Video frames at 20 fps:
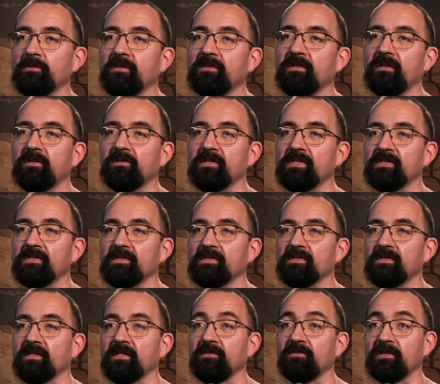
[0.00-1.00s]
that there is a
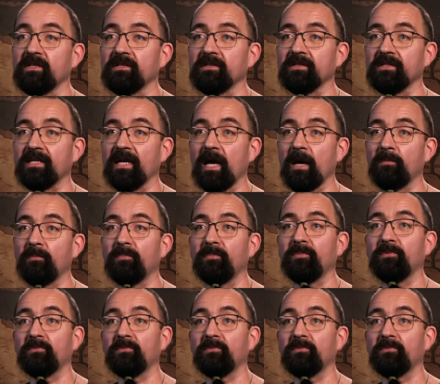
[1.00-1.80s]
significant gap